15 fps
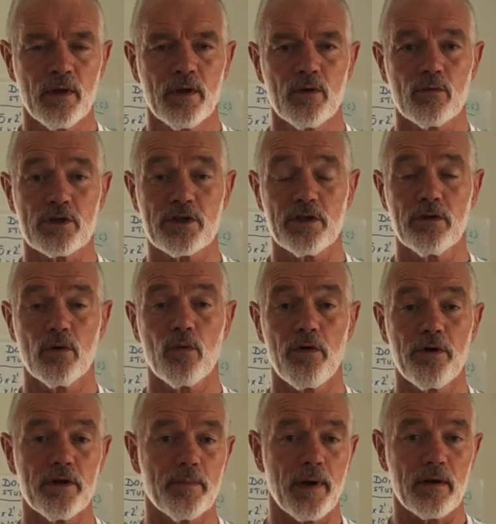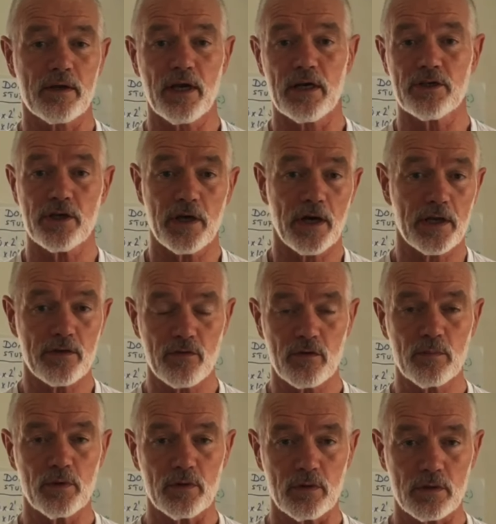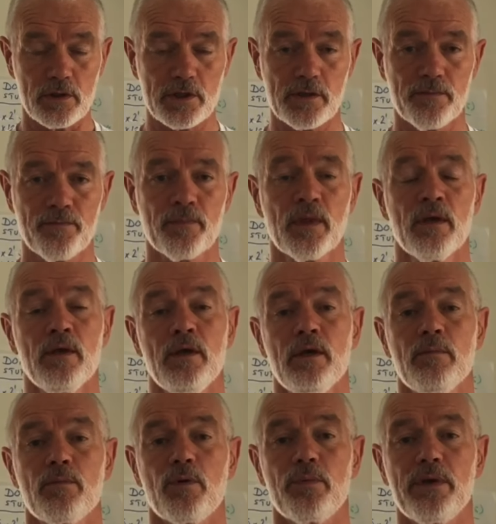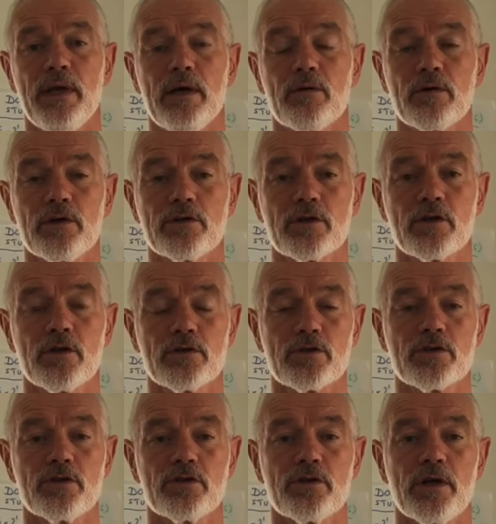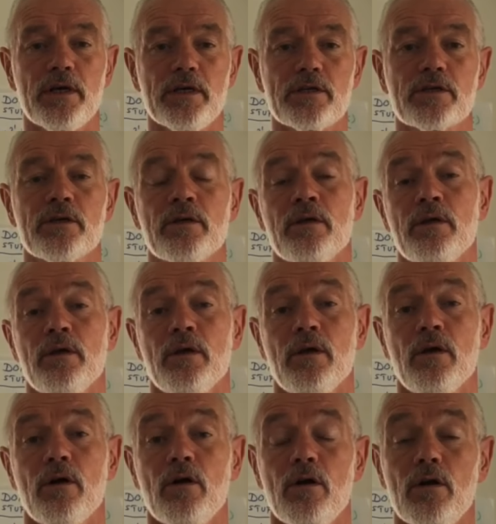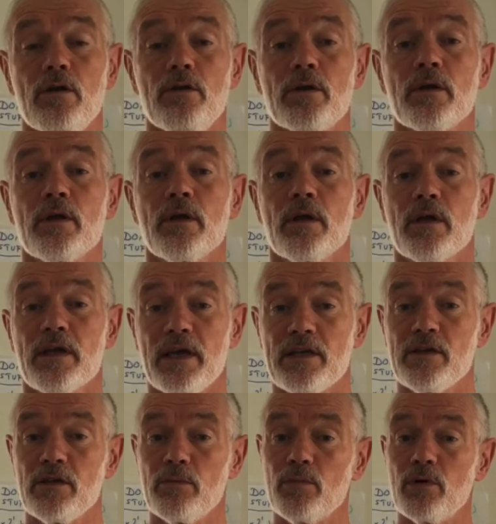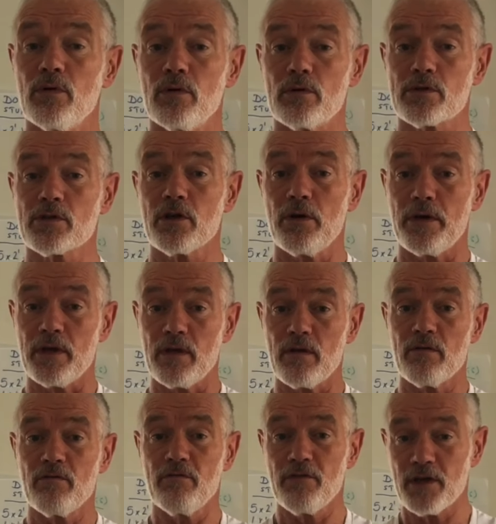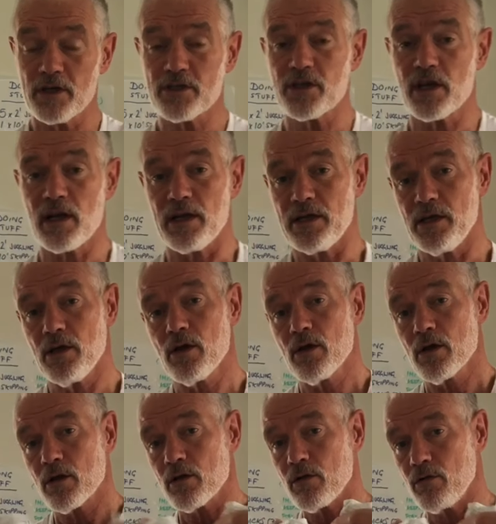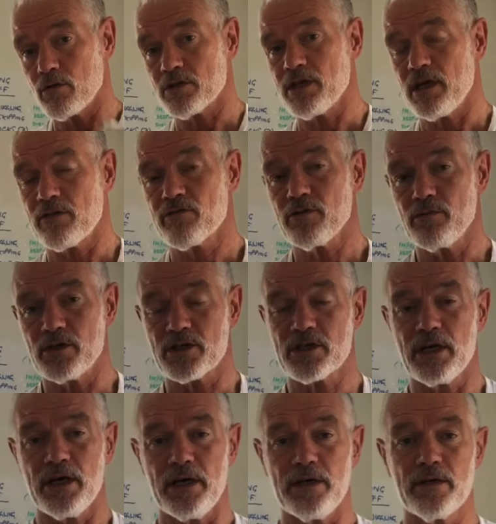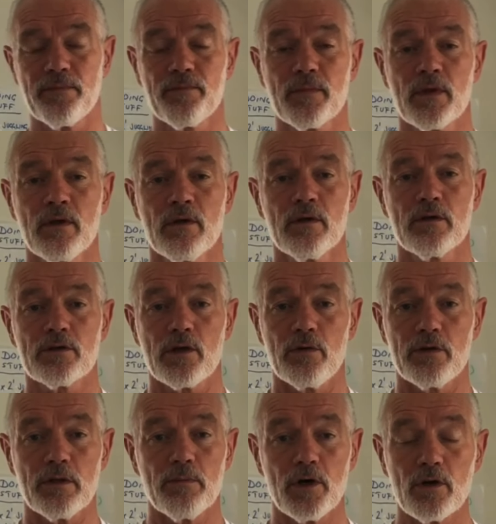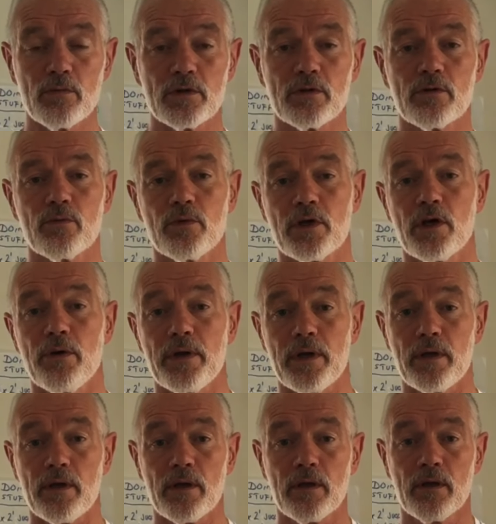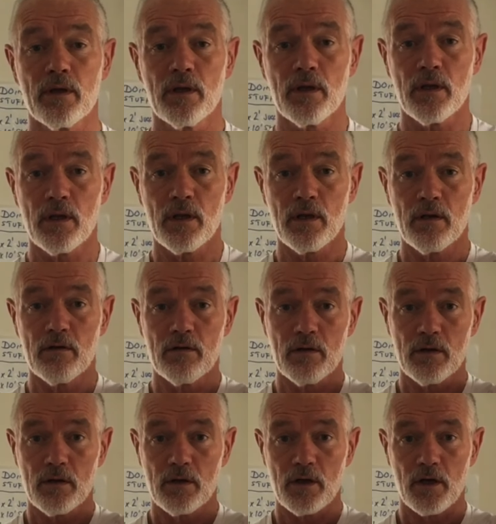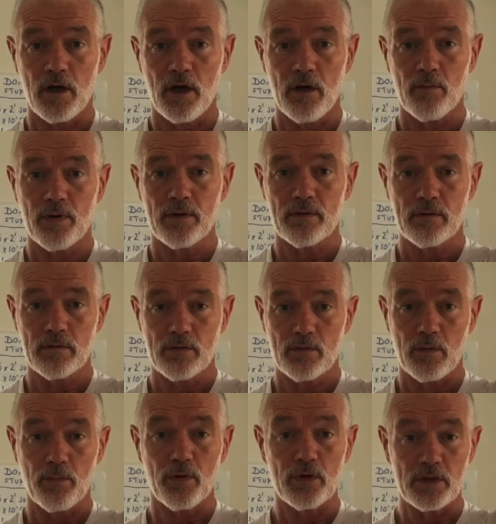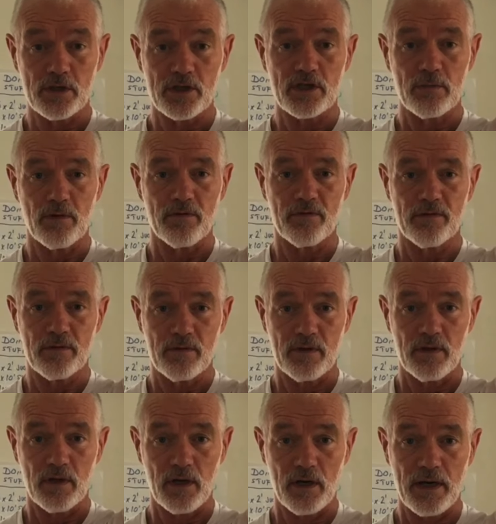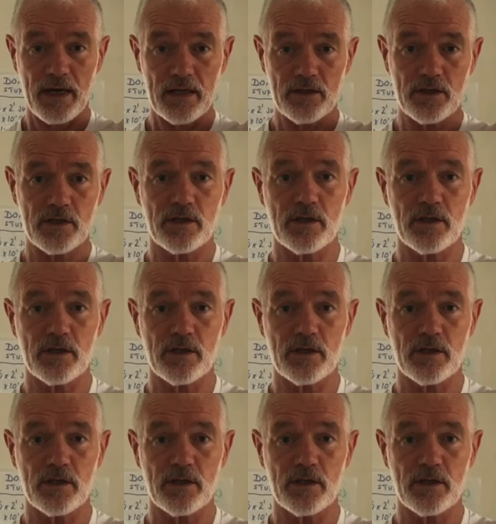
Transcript: We're still not worried about catching either of the balls, but we're now going to concentrate on getting the balls going vertically, looked at from the side. So at the moment we're going up to a point just above our heads,